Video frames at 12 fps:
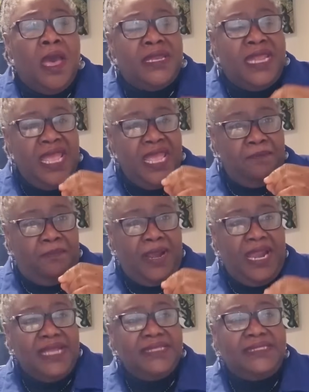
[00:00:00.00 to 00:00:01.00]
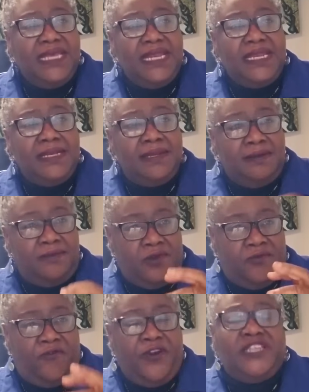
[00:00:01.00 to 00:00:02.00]
They implanted
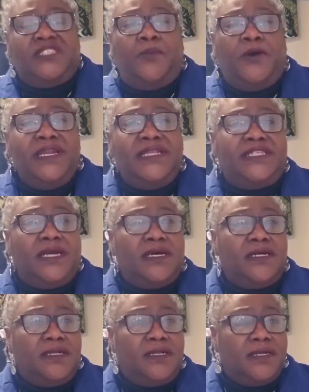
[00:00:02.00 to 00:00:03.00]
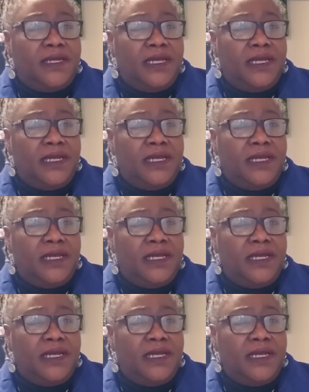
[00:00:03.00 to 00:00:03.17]
French political,